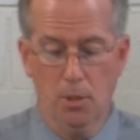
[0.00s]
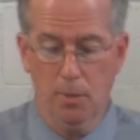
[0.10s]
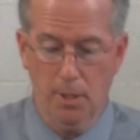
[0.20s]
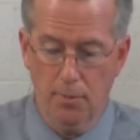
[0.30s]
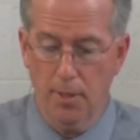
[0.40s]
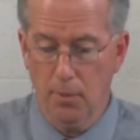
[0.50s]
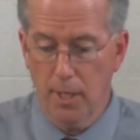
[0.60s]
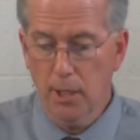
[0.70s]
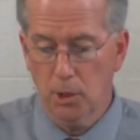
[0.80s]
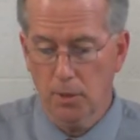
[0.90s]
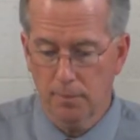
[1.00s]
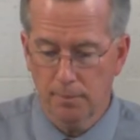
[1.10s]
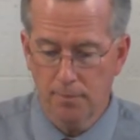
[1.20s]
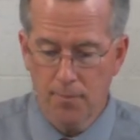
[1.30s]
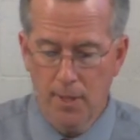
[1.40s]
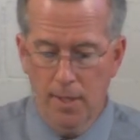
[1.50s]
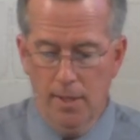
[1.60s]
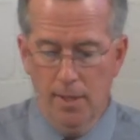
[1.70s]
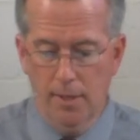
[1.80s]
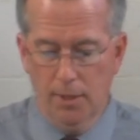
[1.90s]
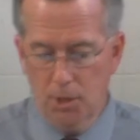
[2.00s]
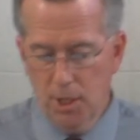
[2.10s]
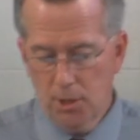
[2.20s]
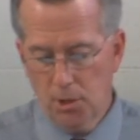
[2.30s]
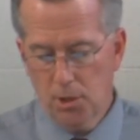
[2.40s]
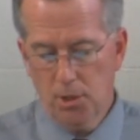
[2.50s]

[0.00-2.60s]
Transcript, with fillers: to be the foundation. Jesus